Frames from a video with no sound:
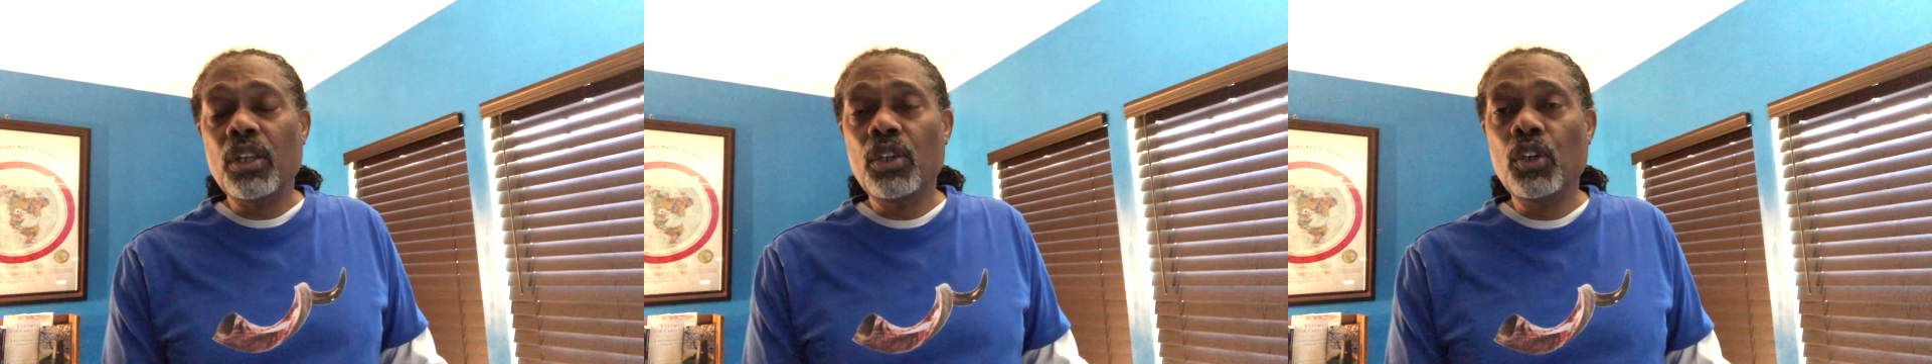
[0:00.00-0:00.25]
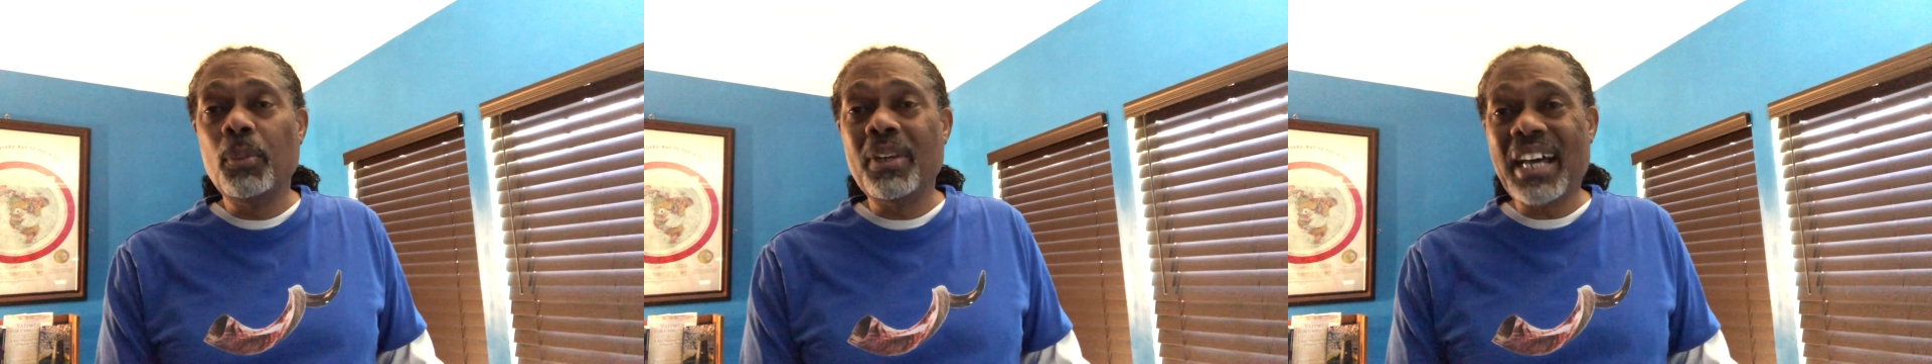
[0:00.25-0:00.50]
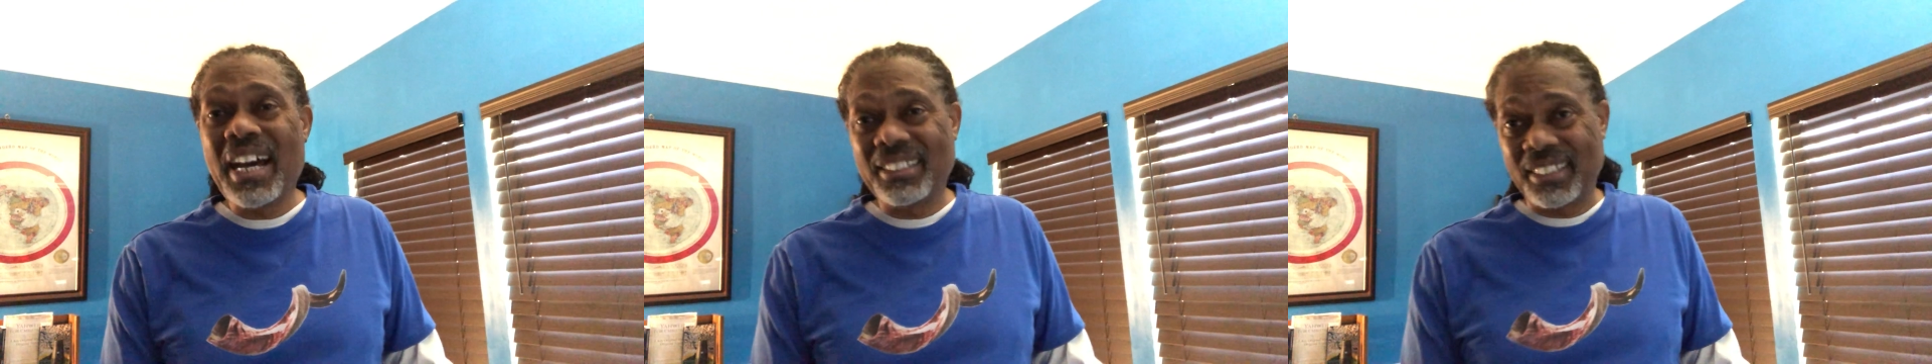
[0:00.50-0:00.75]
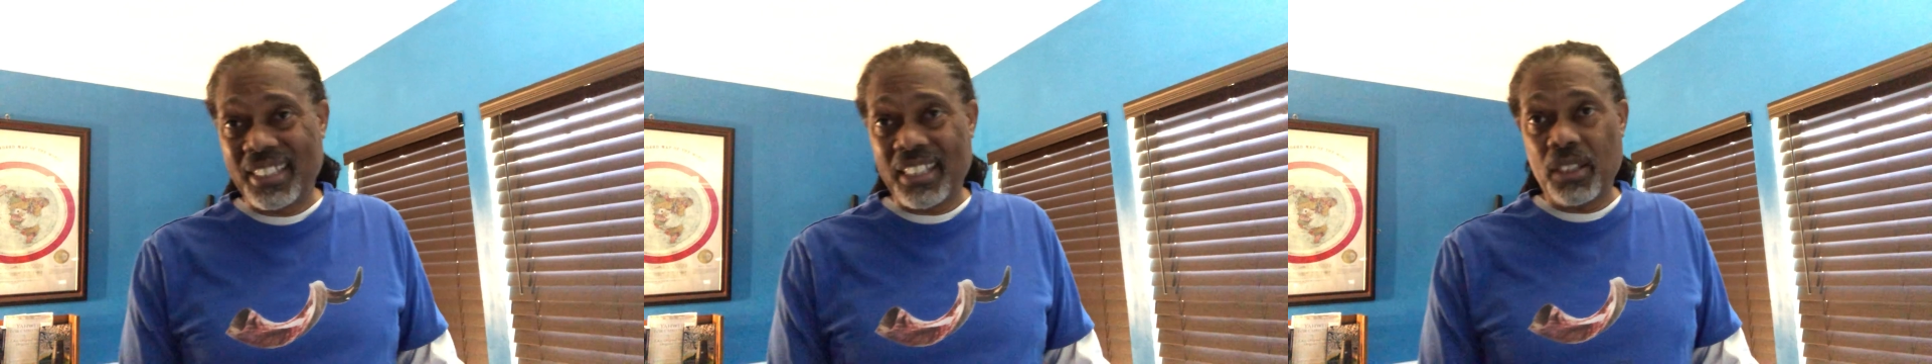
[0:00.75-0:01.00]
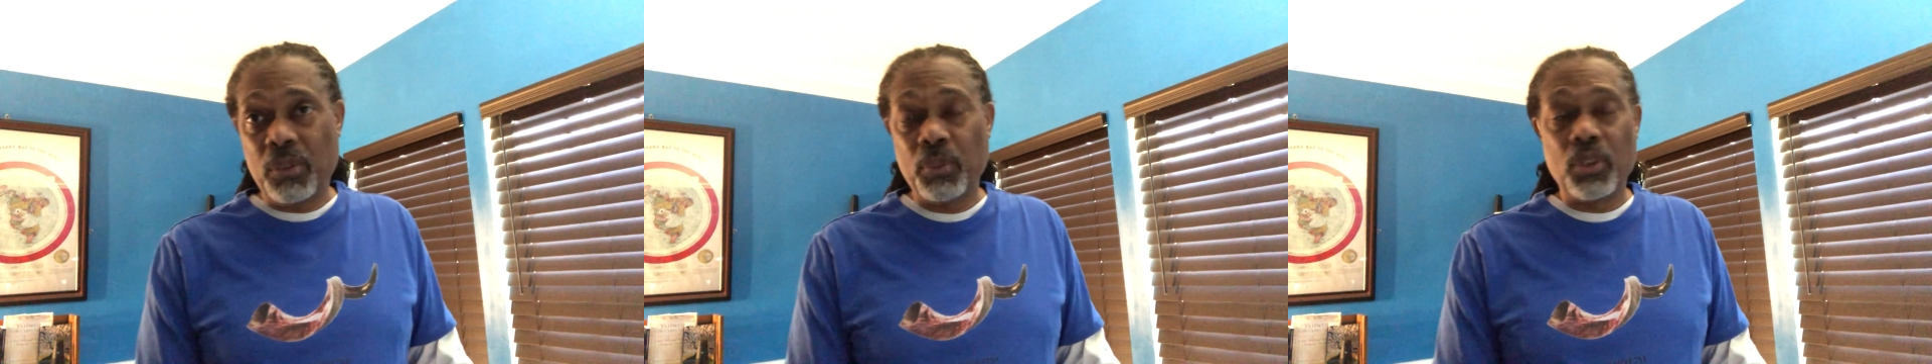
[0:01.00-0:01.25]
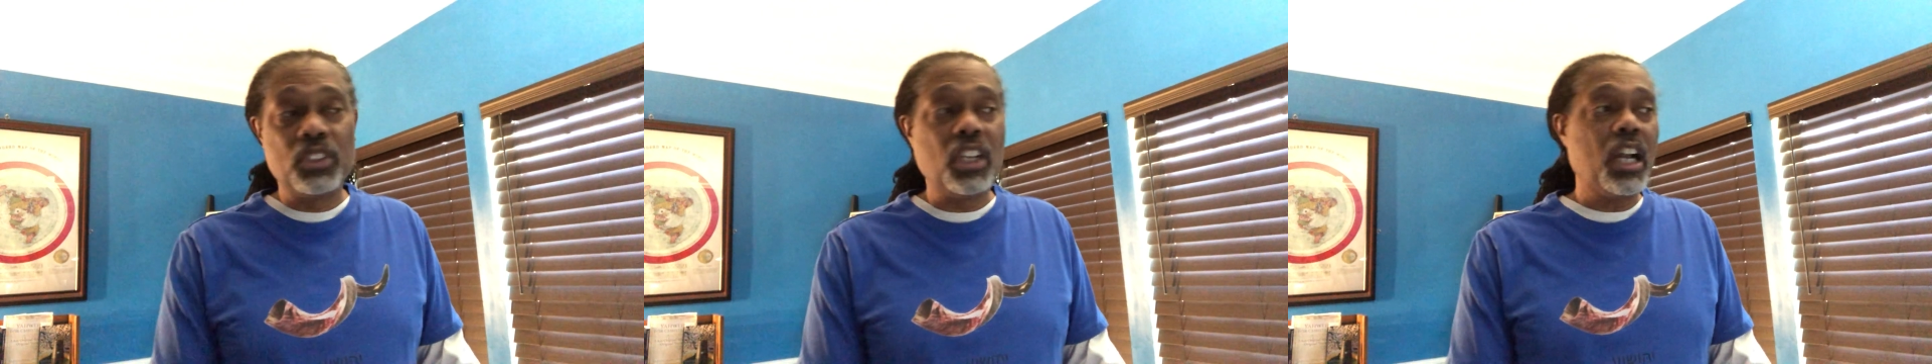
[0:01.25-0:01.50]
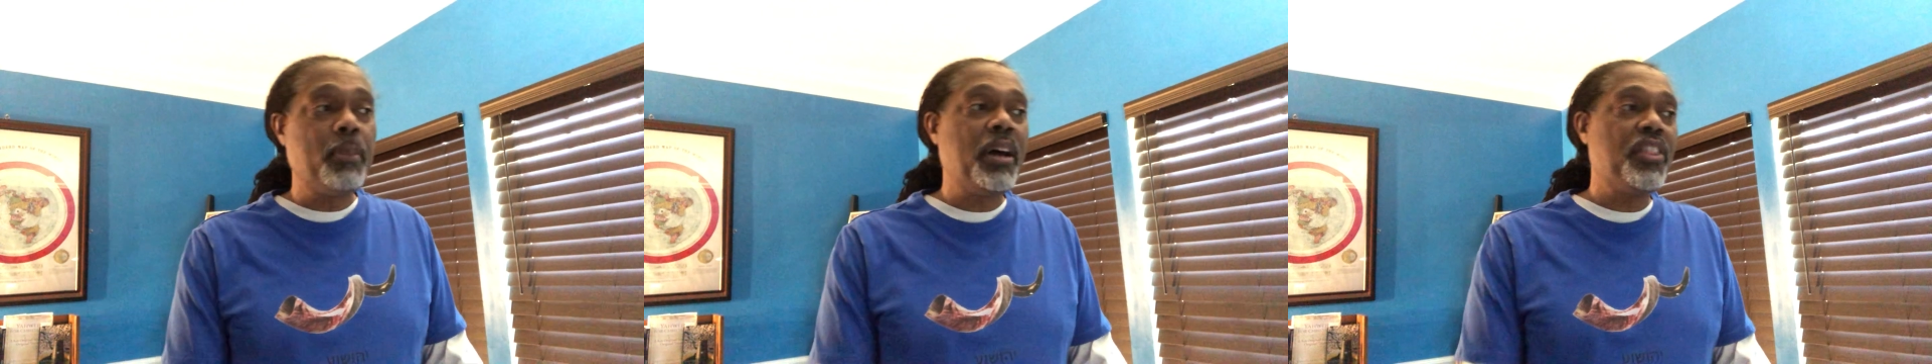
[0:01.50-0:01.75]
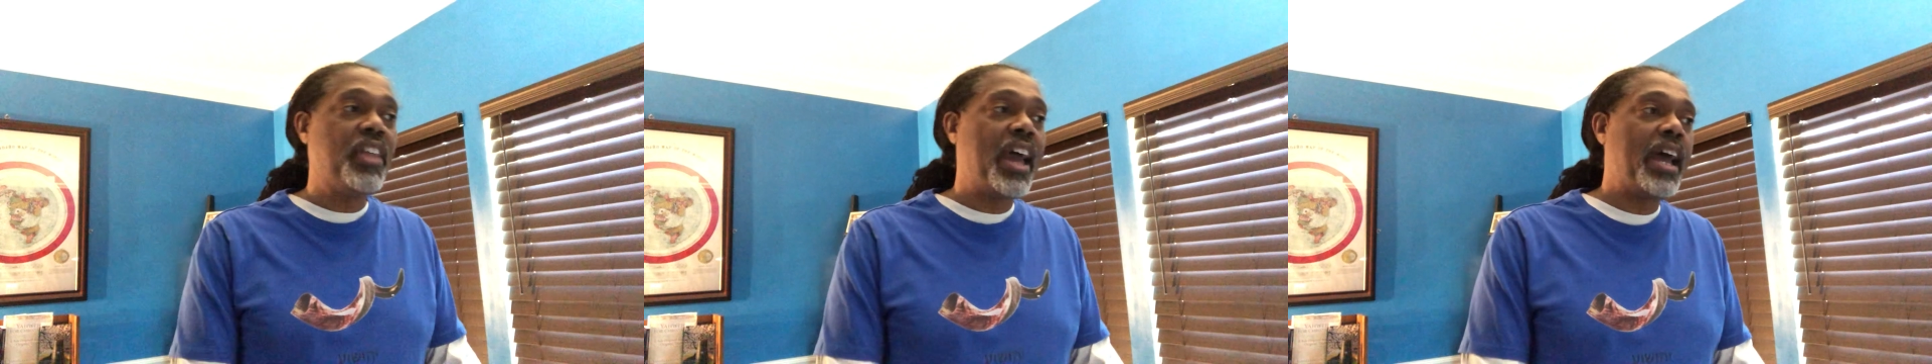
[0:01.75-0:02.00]
luminosity. We're going to talk
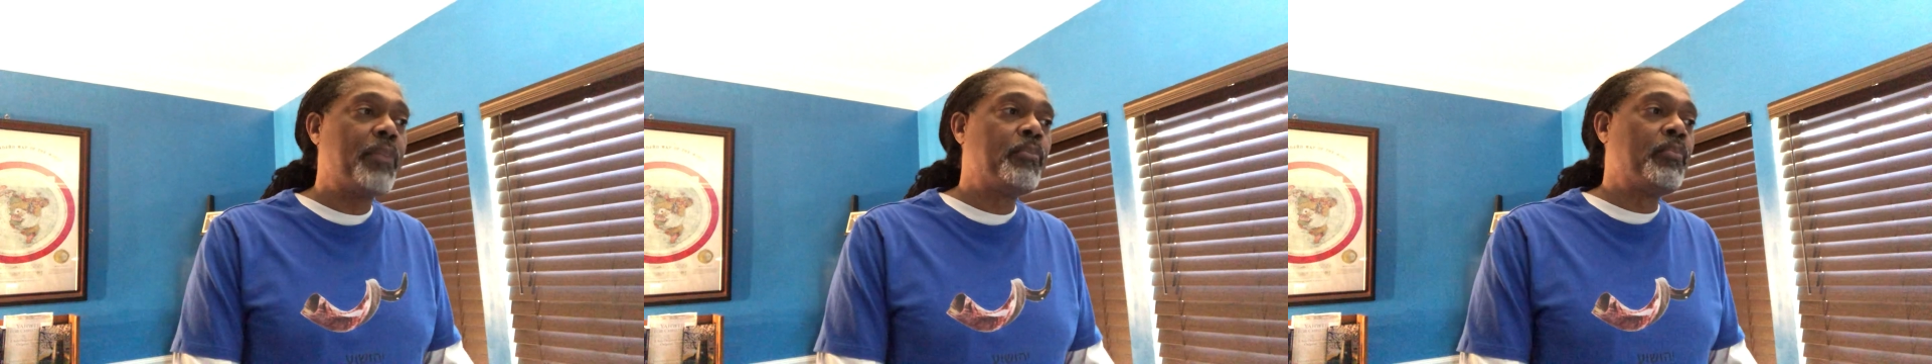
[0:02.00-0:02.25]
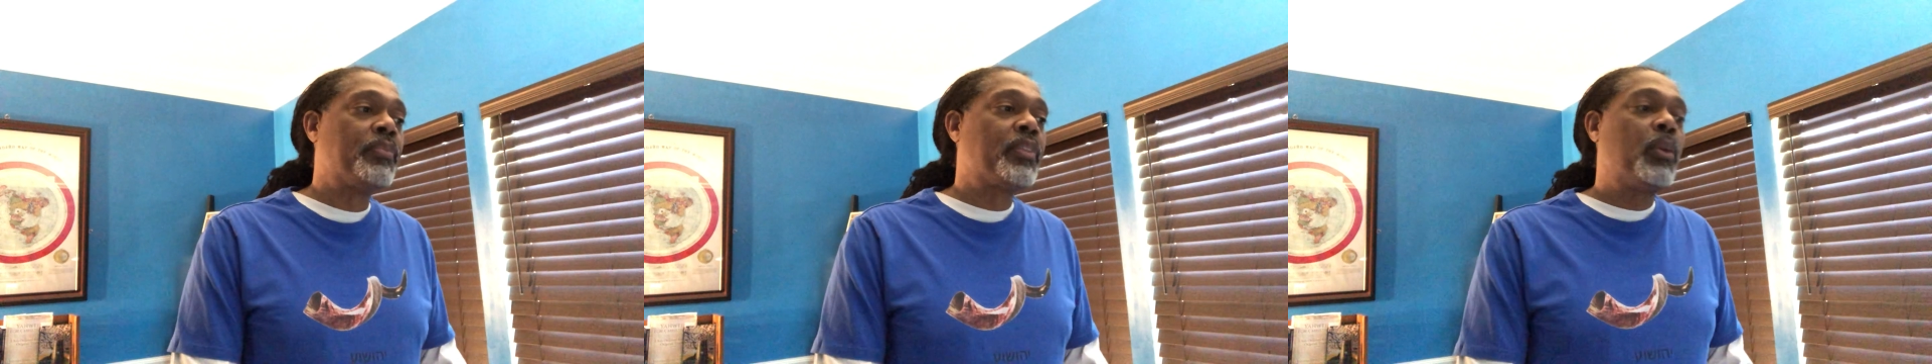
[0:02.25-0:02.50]
about that.